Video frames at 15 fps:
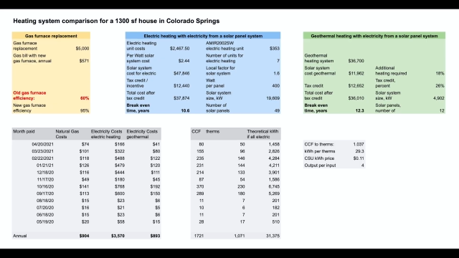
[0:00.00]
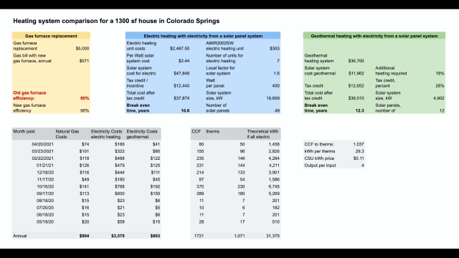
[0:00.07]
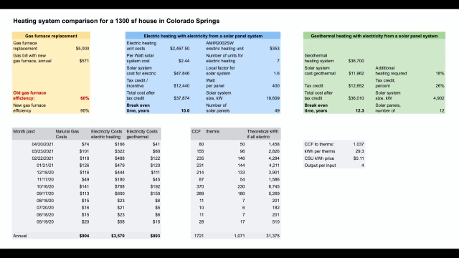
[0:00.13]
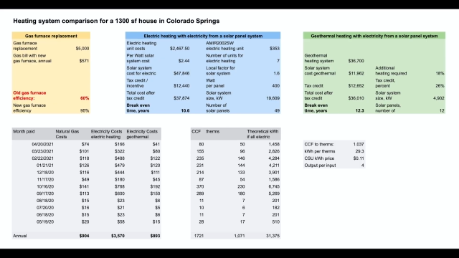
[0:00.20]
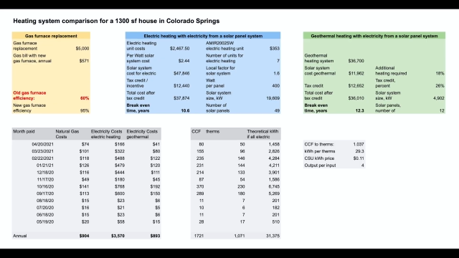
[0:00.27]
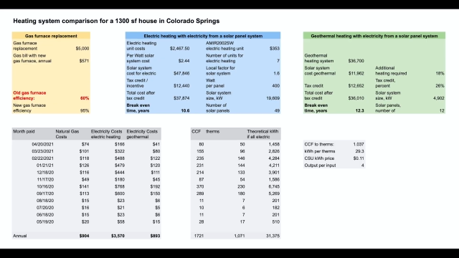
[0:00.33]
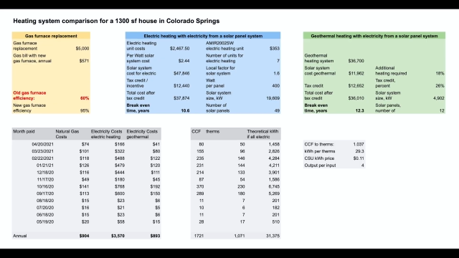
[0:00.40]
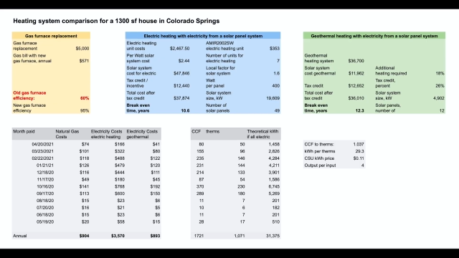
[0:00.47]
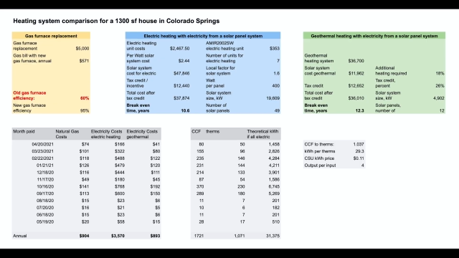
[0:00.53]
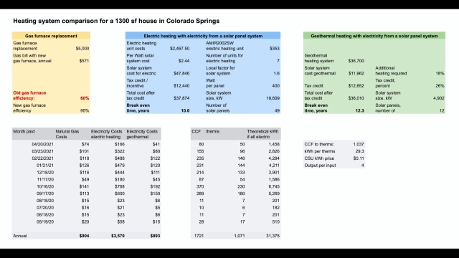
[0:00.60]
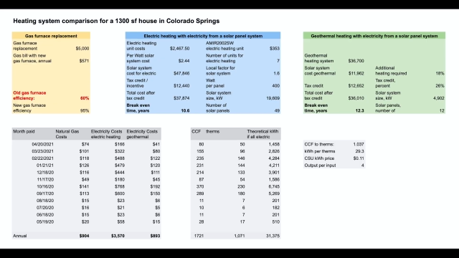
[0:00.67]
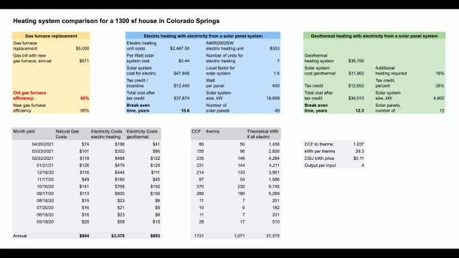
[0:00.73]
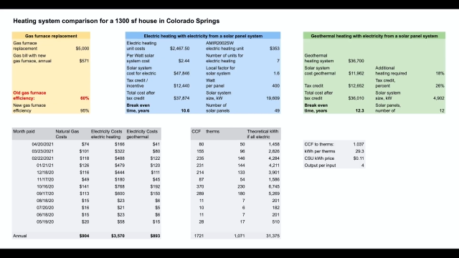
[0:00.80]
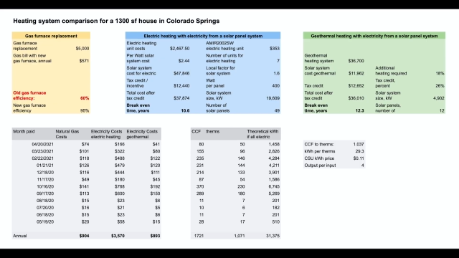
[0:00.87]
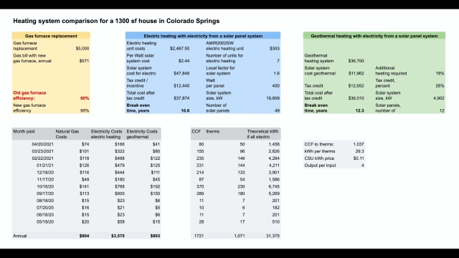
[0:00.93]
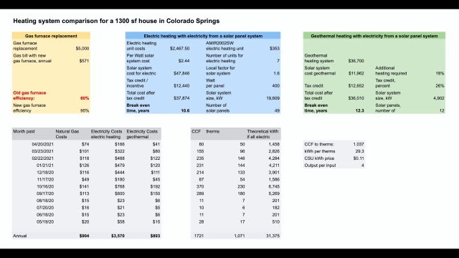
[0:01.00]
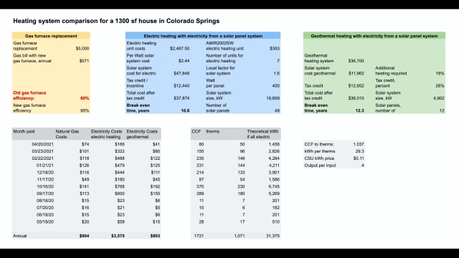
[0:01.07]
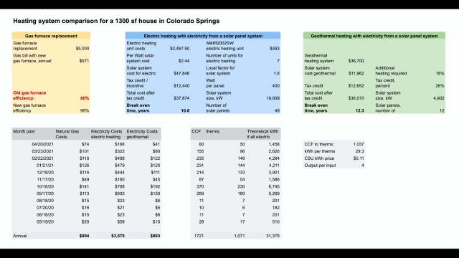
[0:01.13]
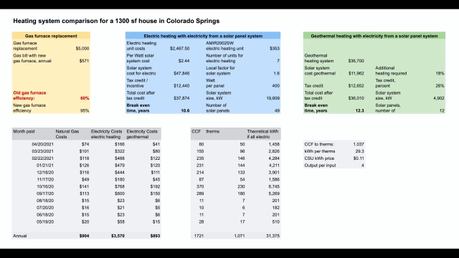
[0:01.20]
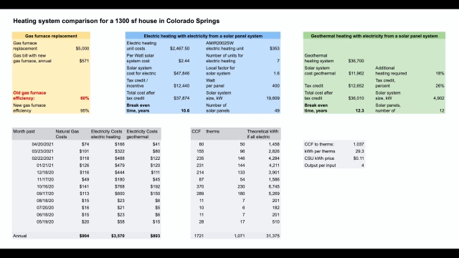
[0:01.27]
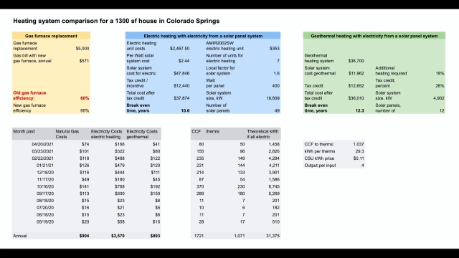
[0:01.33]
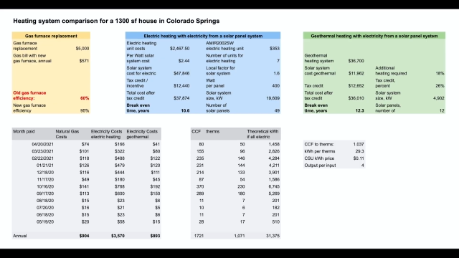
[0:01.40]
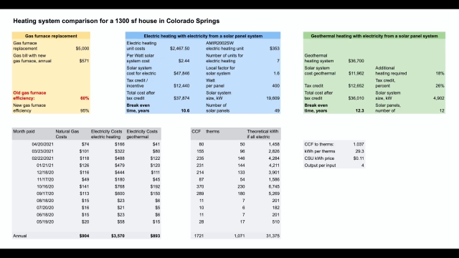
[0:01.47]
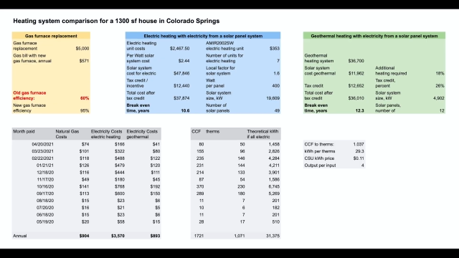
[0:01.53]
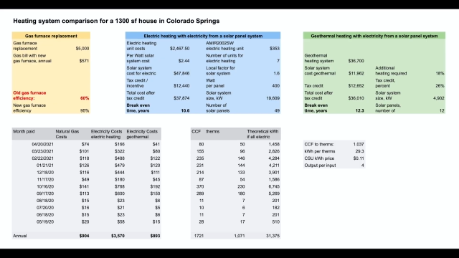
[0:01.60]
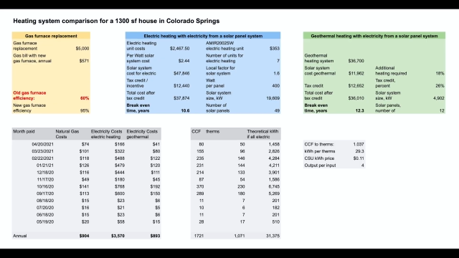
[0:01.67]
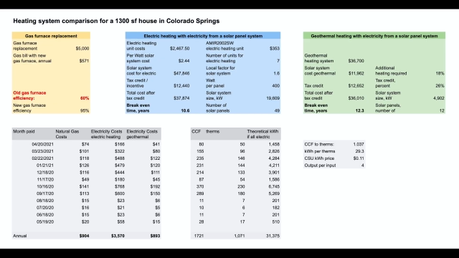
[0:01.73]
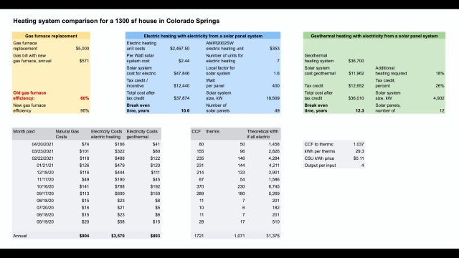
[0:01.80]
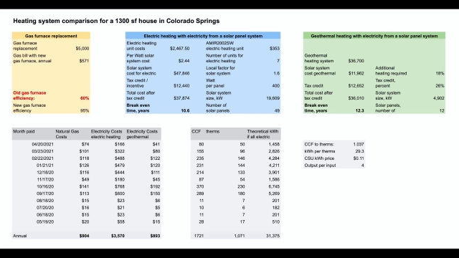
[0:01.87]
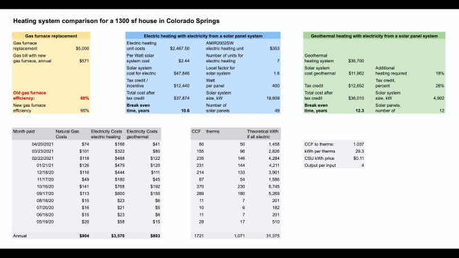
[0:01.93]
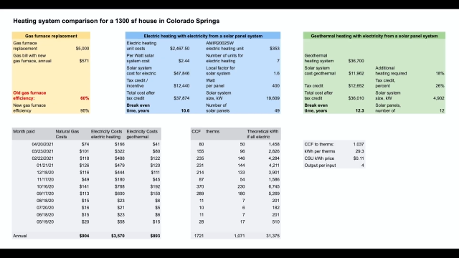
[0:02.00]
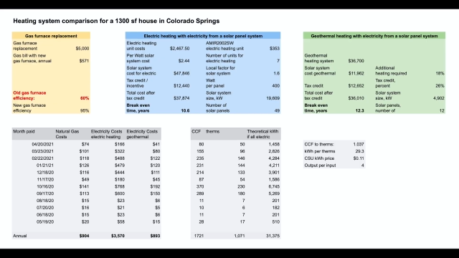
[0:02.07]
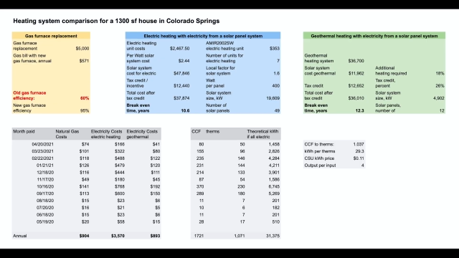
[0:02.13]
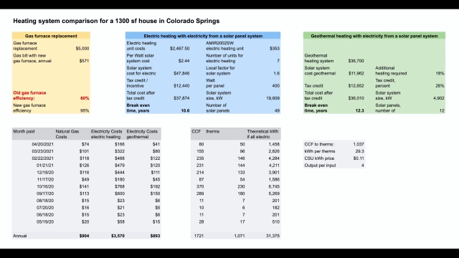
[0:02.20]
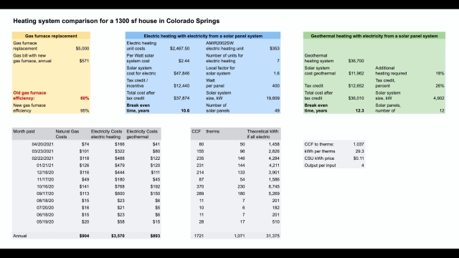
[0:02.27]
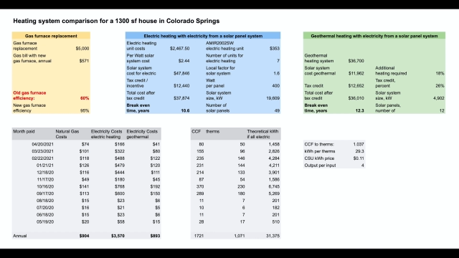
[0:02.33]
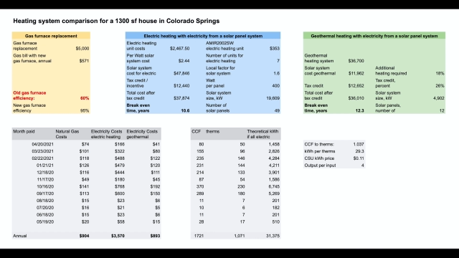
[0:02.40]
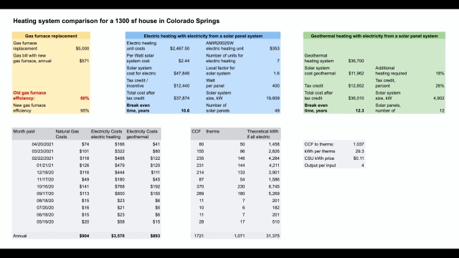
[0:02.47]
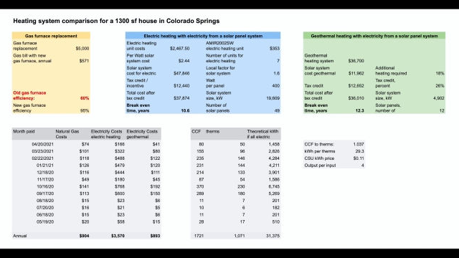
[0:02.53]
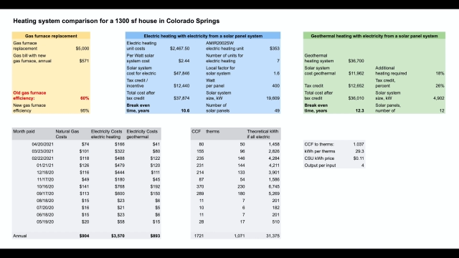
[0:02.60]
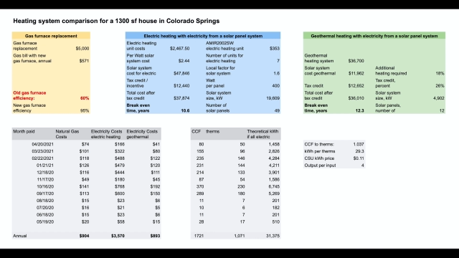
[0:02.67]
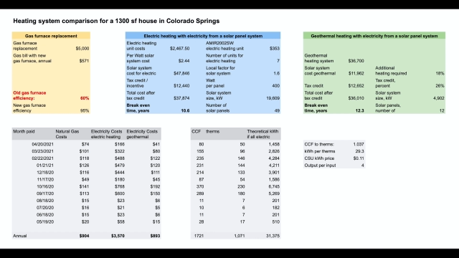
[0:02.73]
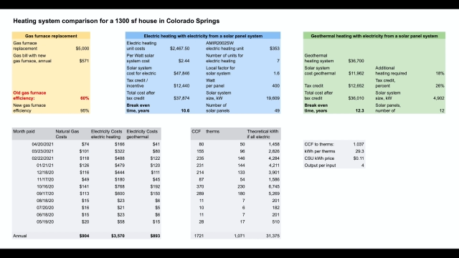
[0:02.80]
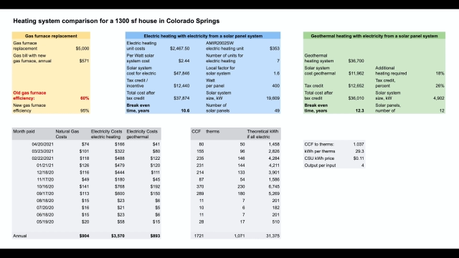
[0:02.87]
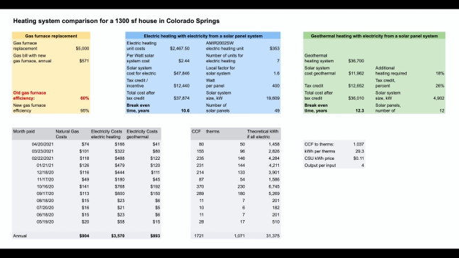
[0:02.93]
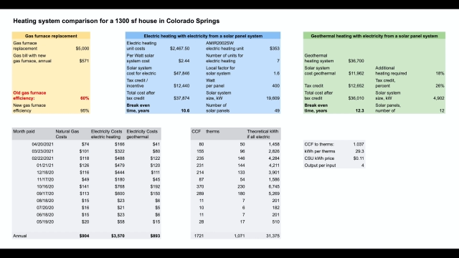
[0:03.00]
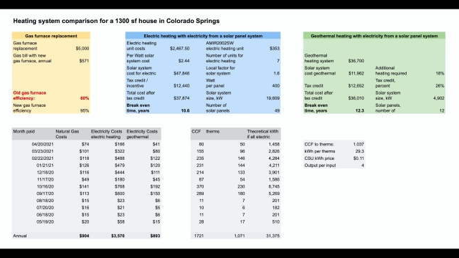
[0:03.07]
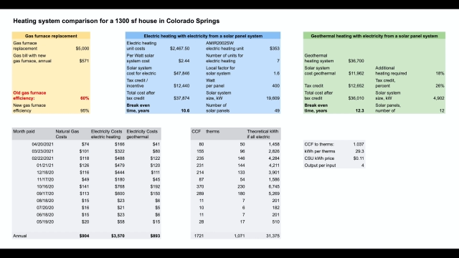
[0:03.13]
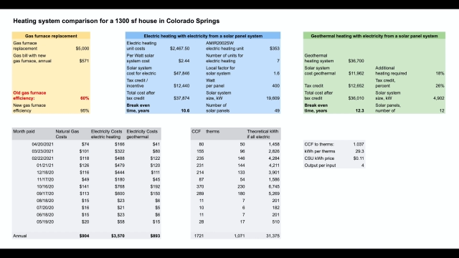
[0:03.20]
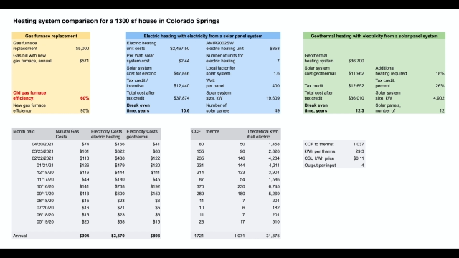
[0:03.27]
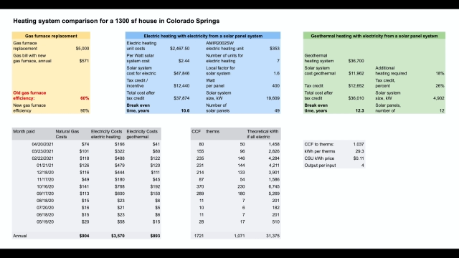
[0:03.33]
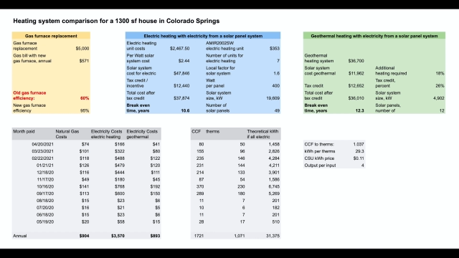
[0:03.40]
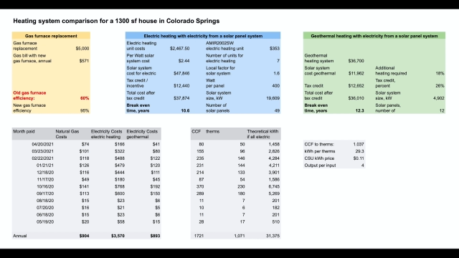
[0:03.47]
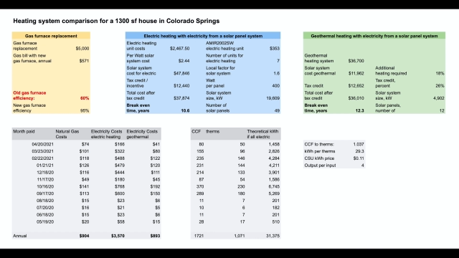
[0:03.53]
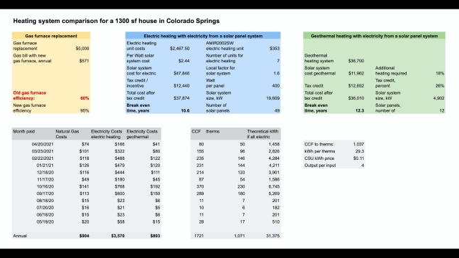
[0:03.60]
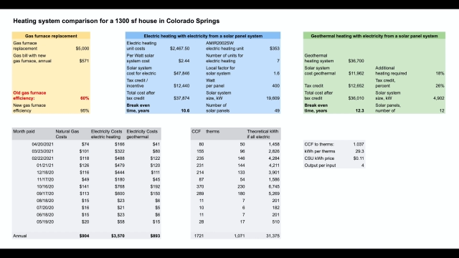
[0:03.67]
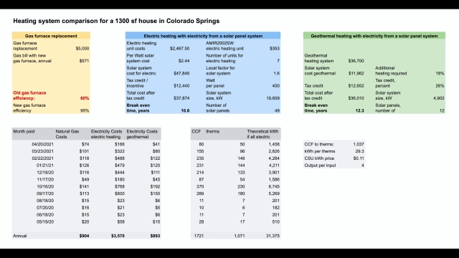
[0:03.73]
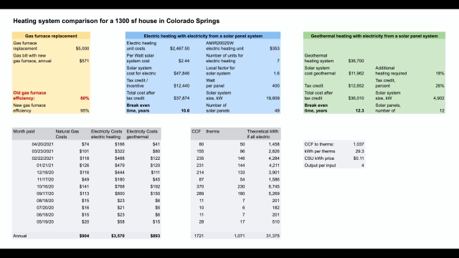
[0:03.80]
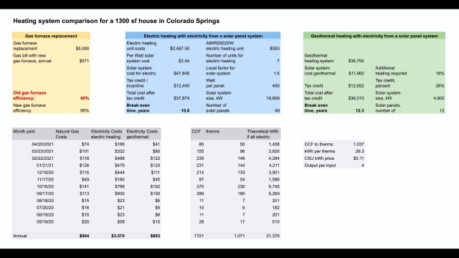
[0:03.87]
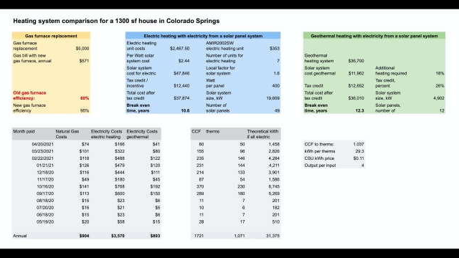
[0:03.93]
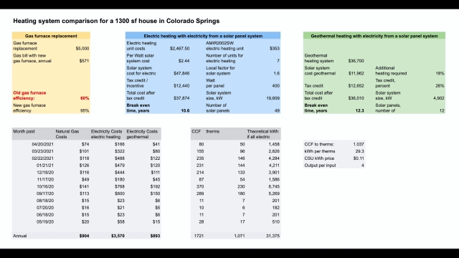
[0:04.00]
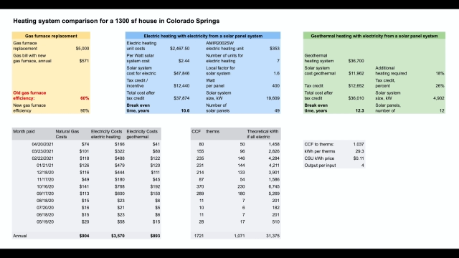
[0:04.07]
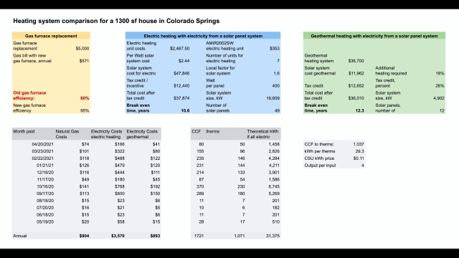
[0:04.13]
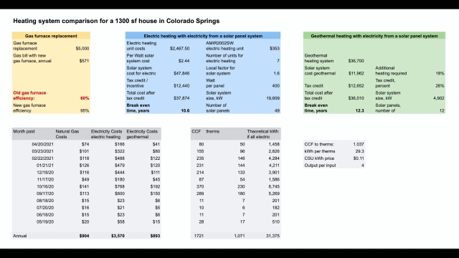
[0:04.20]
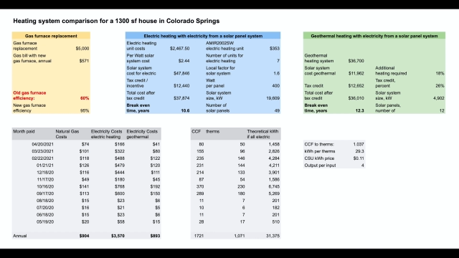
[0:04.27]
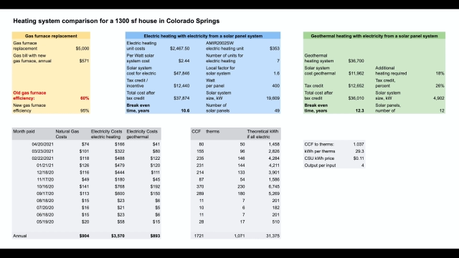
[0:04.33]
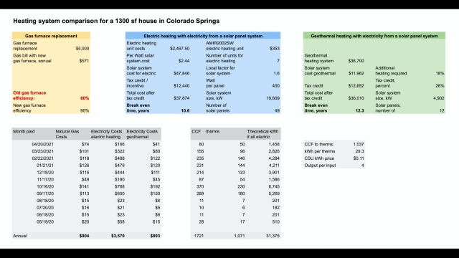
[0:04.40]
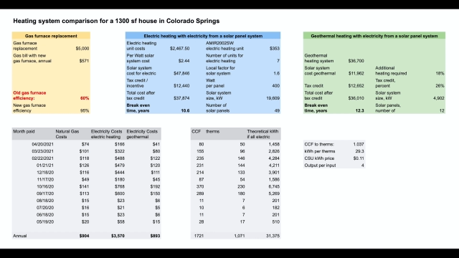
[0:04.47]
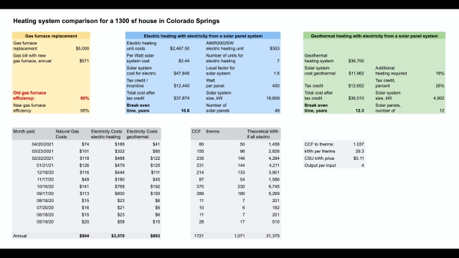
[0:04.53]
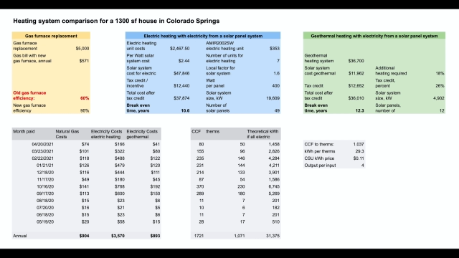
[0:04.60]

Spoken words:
[unreadable: no face in view]